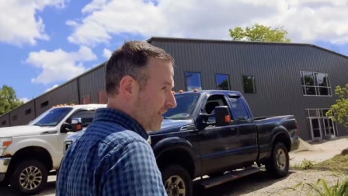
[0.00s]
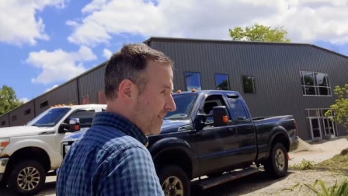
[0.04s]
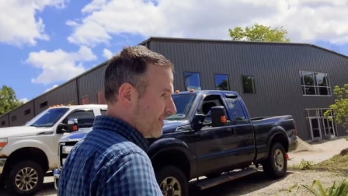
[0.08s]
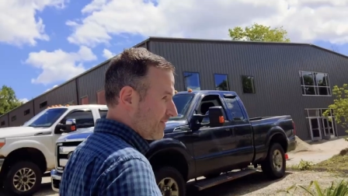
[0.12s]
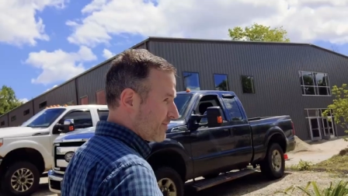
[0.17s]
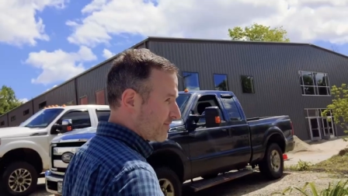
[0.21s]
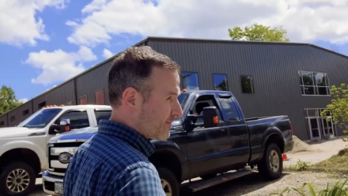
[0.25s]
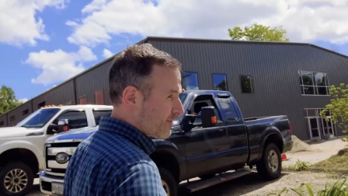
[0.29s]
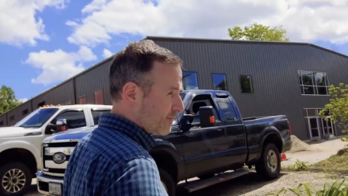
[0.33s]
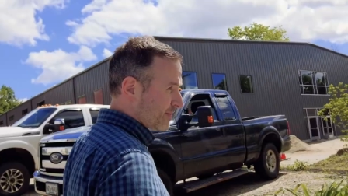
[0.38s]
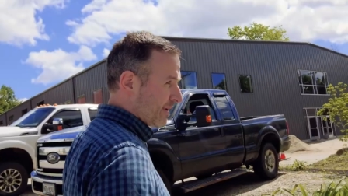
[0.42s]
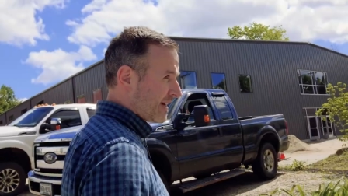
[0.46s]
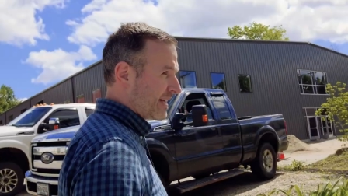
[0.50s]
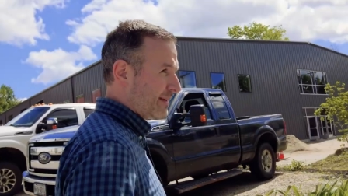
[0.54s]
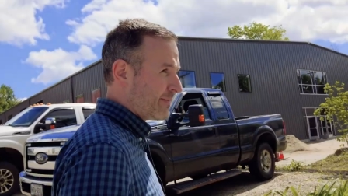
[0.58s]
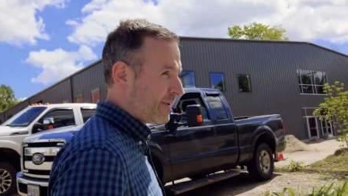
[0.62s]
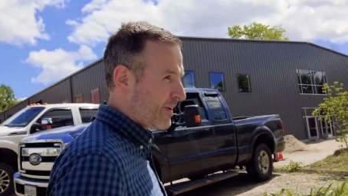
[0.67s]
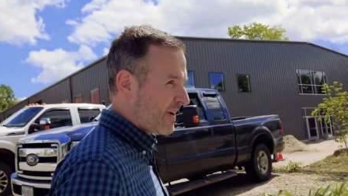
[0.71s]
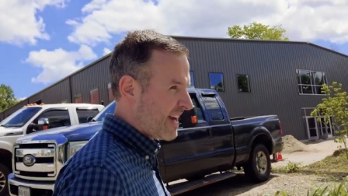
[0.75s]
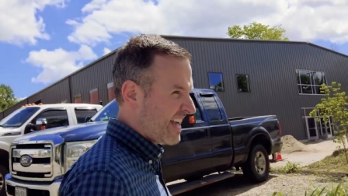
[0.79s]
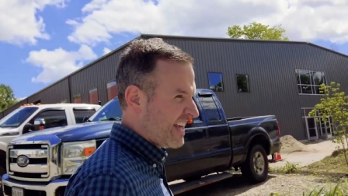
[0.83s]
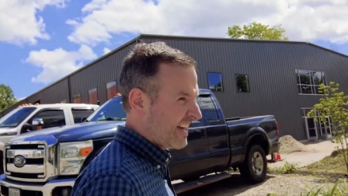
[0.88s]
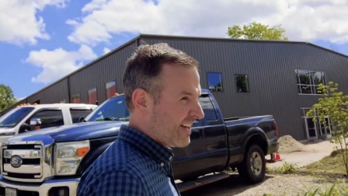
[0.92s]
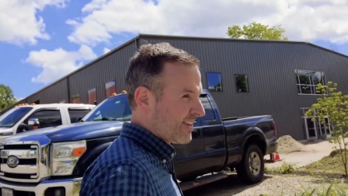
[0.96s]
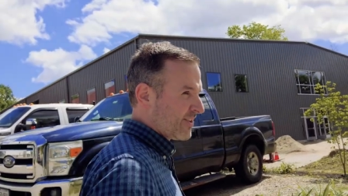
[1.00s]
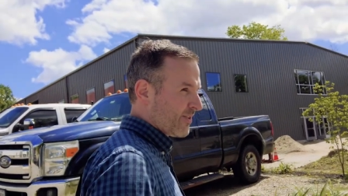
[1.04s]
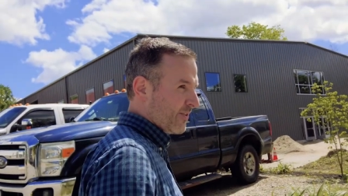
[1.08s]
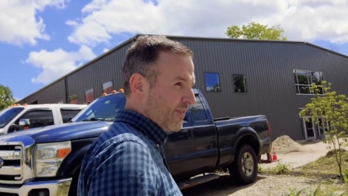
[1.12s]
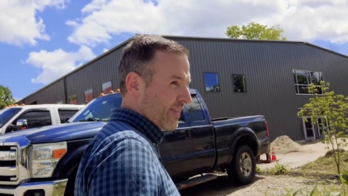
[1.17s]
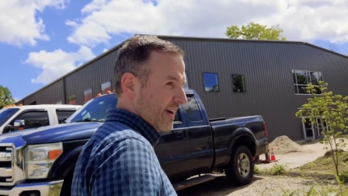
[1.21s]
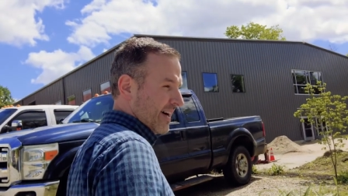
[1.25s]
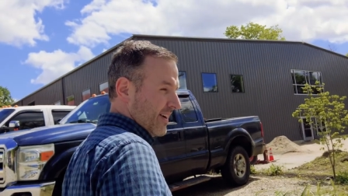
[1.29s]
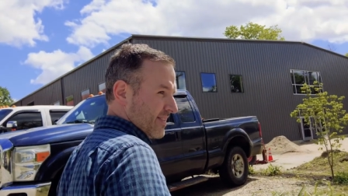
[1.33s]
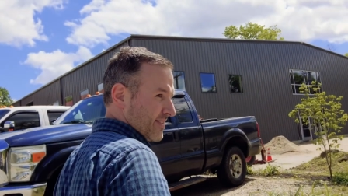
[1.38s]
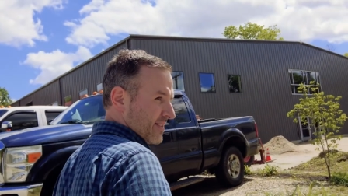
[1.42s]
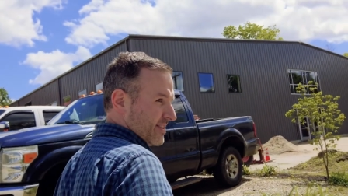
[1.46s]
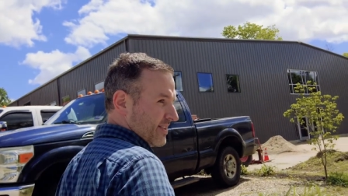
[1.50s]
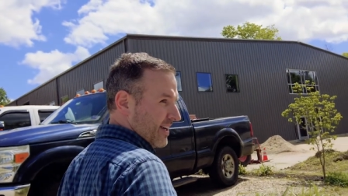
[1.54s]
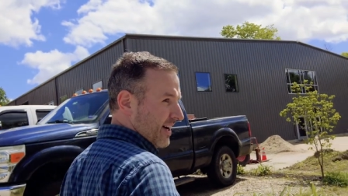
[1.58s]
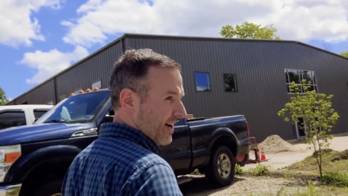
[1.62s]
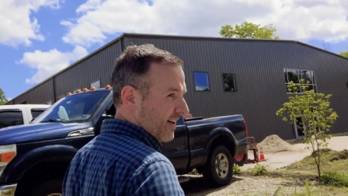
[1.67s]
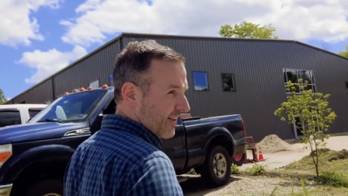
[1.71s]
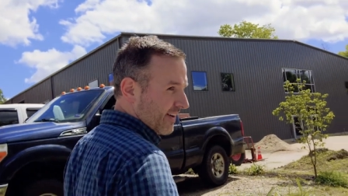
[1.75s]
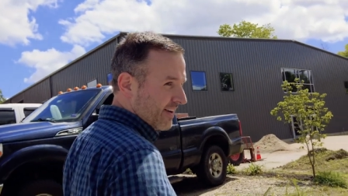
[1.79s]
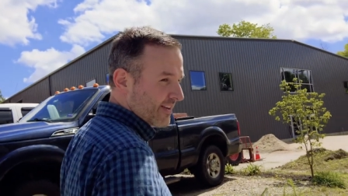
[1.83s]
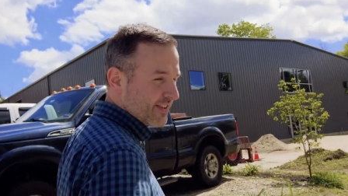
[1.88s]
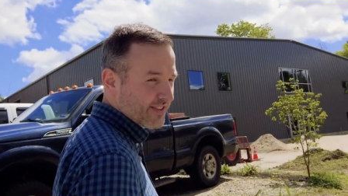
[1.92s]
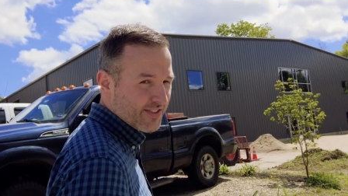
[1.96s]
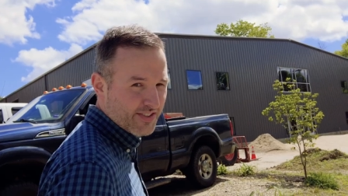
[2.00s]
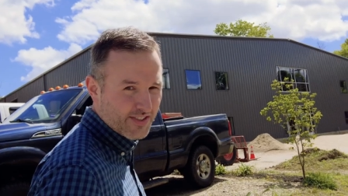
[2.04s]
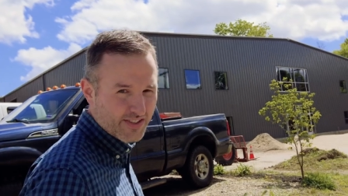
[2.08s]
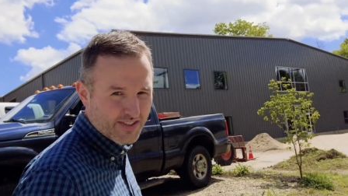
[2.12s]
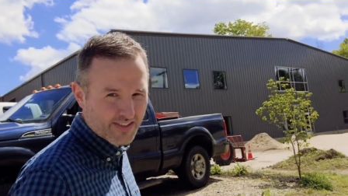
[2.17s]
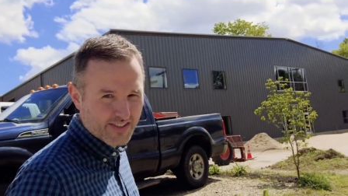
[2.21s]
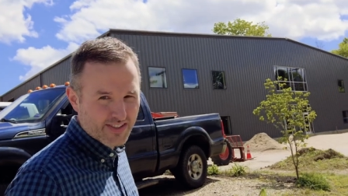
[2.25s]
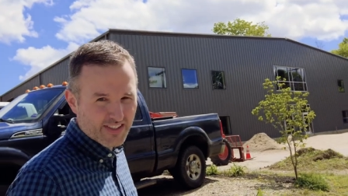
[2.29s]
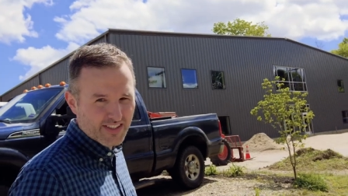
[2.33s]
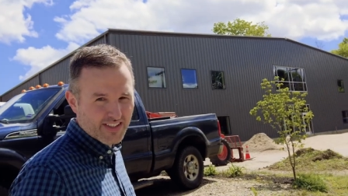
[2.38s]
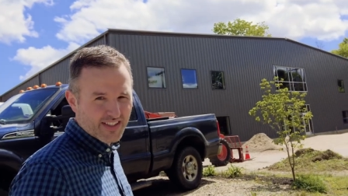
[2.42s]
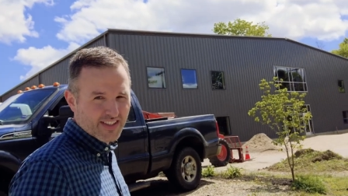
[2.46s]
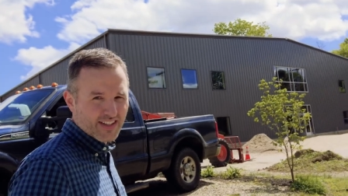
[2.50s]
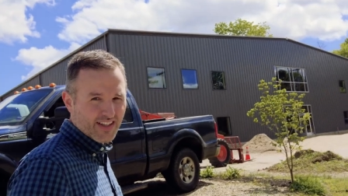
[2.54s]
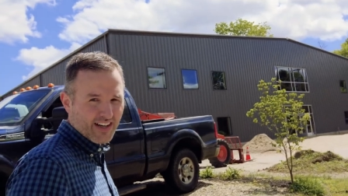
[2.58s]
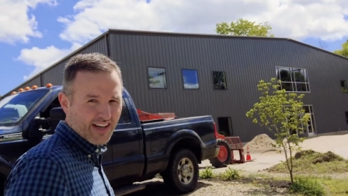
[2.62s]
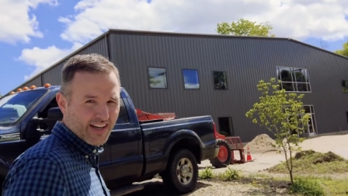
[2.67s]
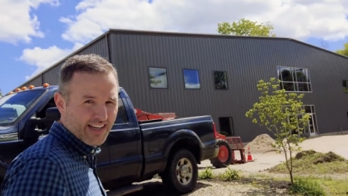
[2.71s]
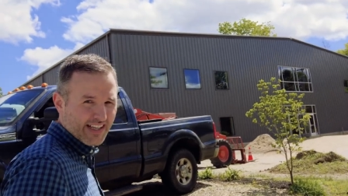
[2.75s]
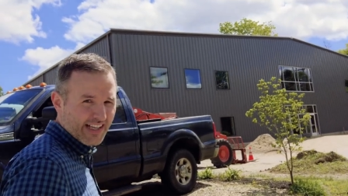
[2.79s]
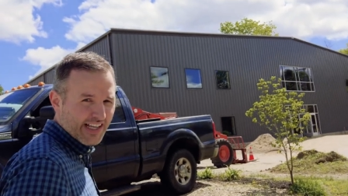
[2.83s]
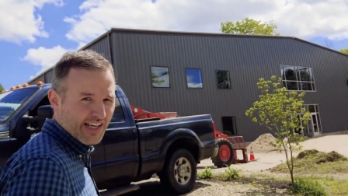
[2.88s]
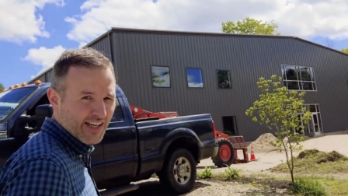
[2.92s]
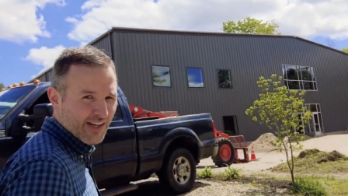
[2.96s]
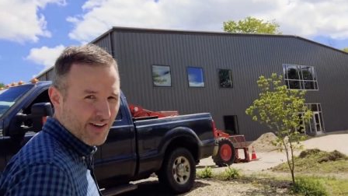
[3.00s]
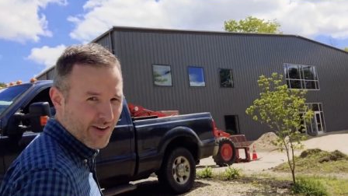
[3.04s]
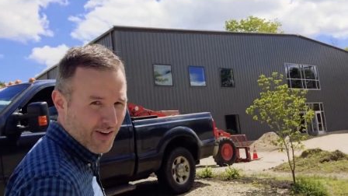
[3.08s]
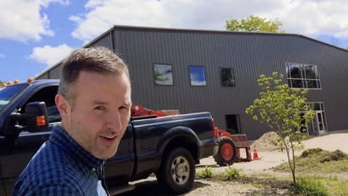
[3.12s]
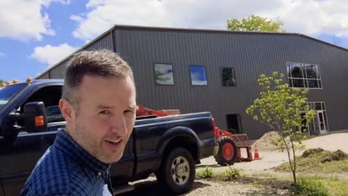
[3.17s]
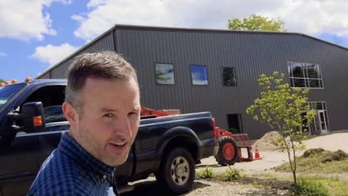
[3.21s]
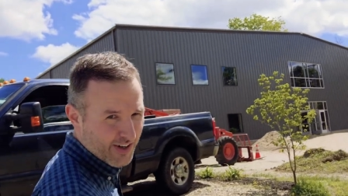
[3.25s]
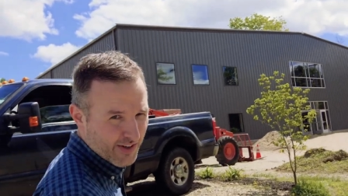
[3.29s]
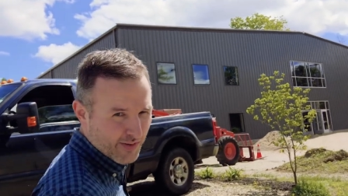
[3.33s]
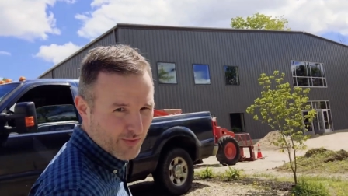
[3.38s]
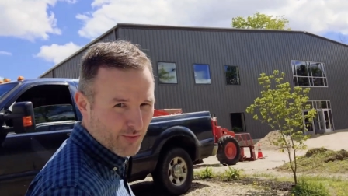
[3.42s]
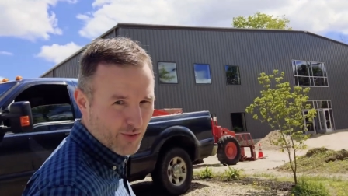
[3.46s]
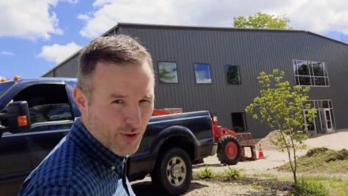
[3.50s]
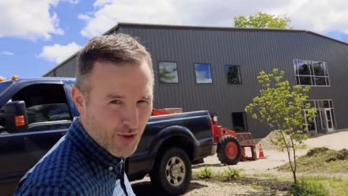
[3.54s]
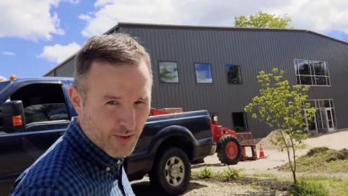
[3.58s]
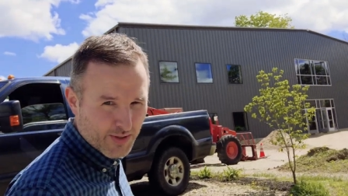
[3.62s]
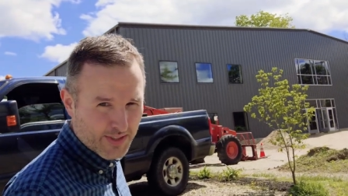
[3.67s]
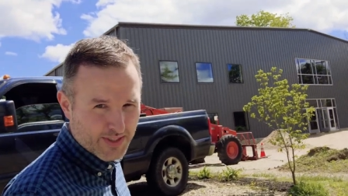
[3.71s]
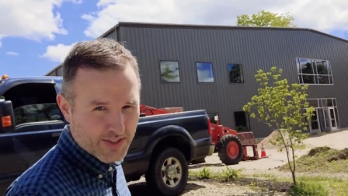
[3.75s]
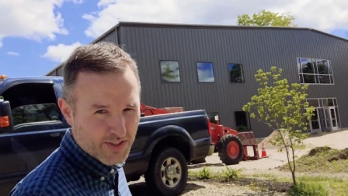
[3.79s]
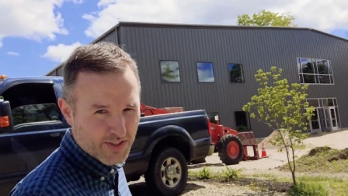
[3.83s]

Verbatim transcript: we spend about $800,000 a year on road